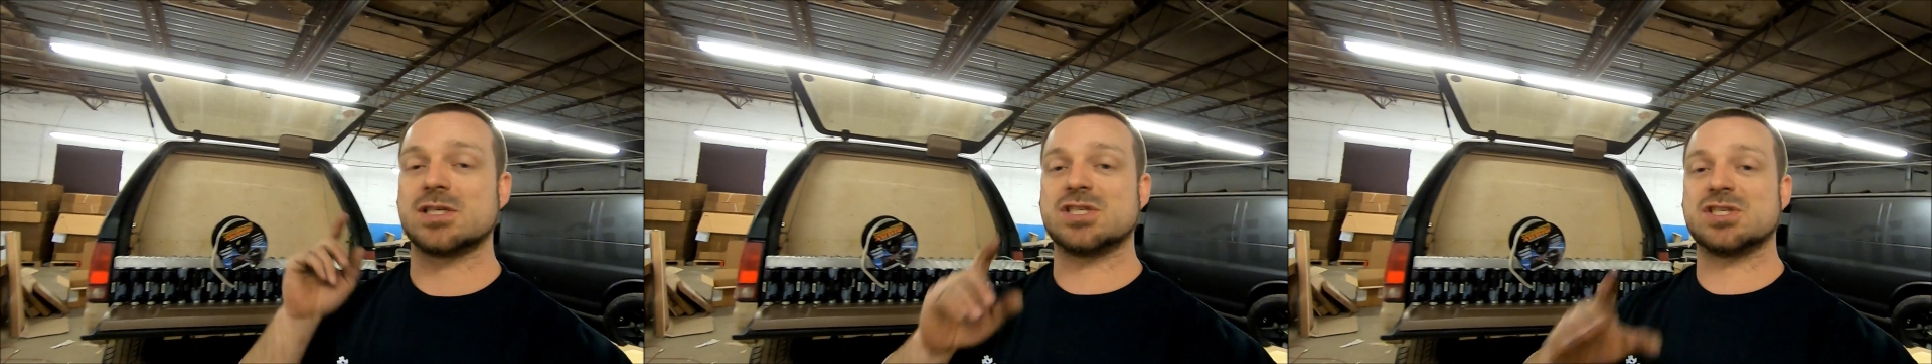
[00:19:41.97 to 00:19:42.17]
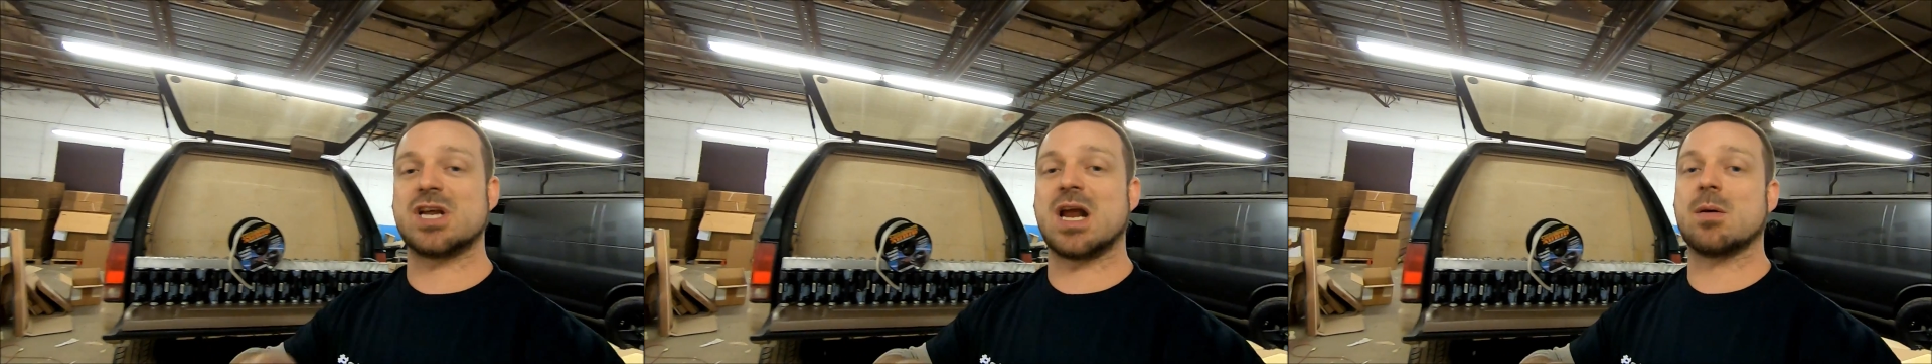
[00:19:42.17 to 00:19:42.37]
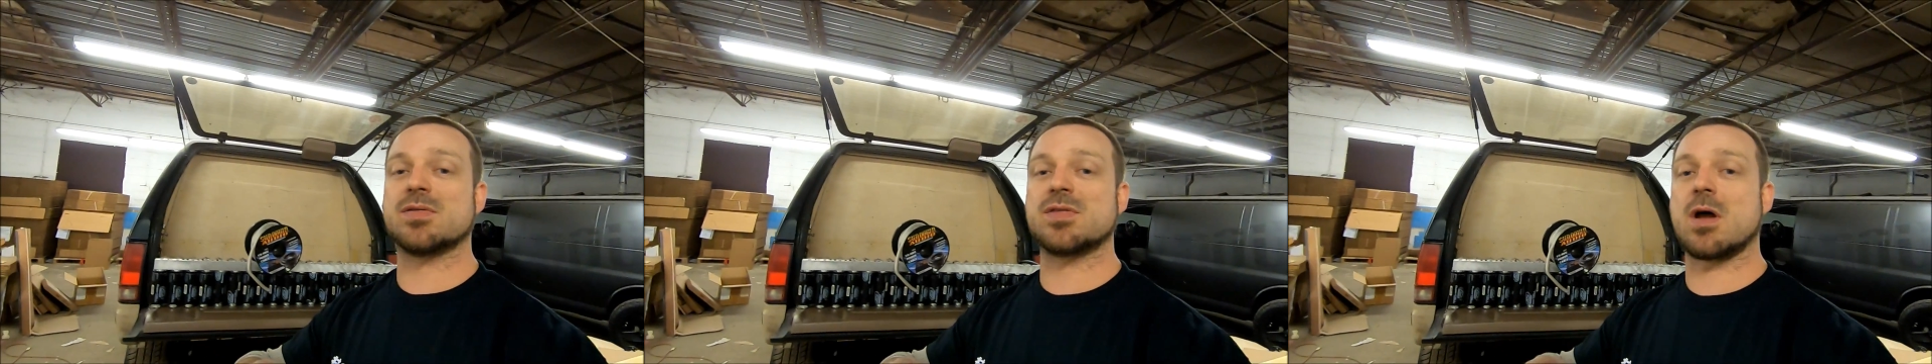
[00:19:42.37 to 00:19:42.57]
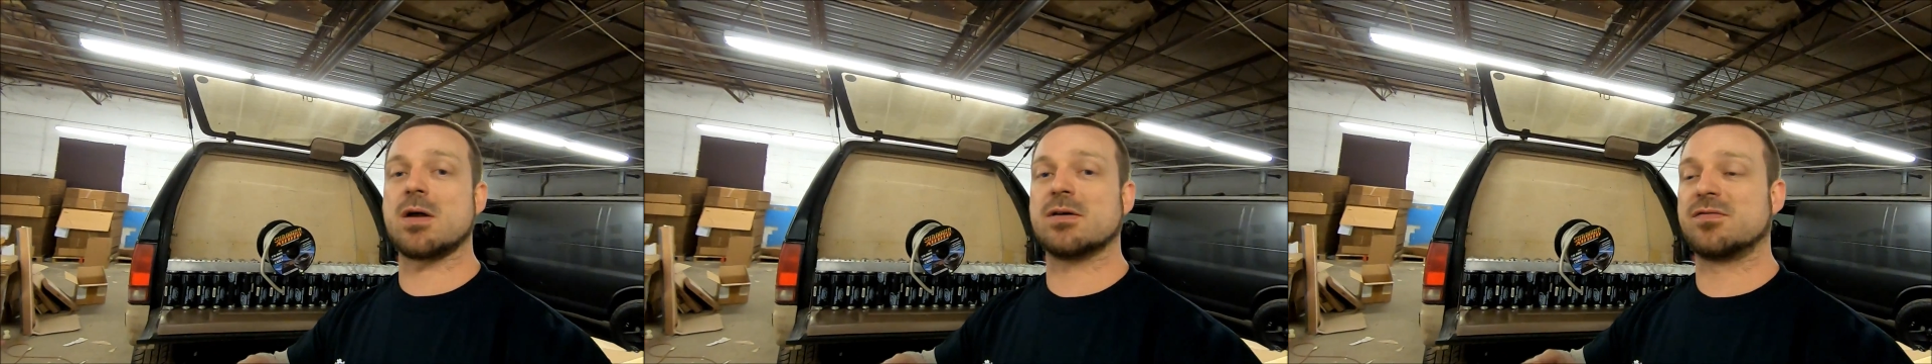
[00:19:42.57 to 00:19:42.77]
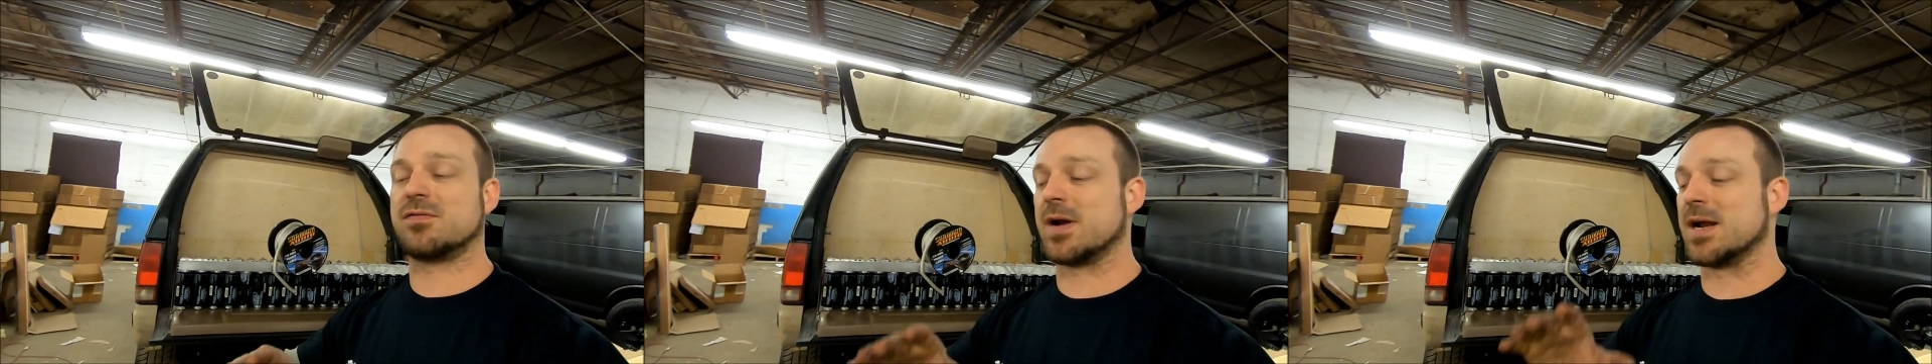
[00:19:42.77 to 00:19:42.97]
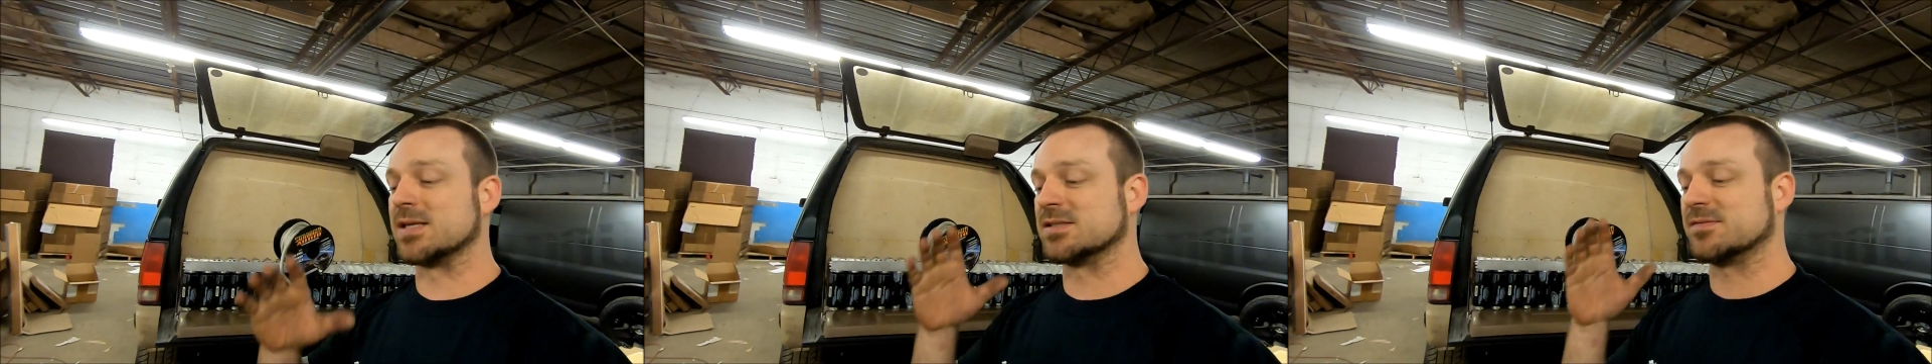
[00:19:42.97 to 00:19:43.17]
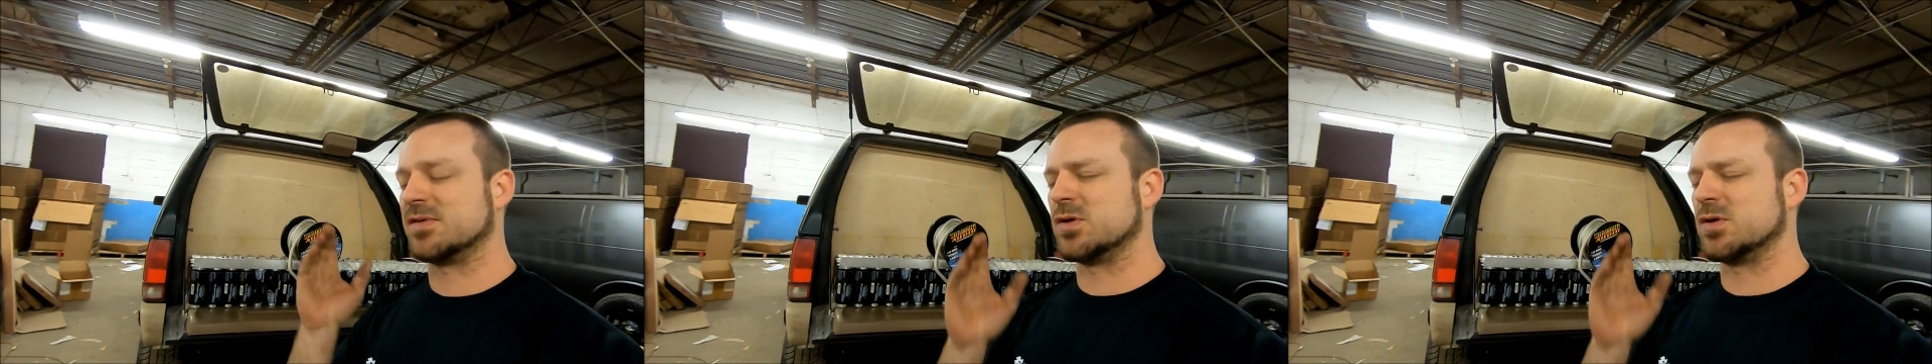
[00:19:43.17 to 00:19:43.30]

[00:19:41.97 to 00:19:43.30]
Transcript: share with all your friends.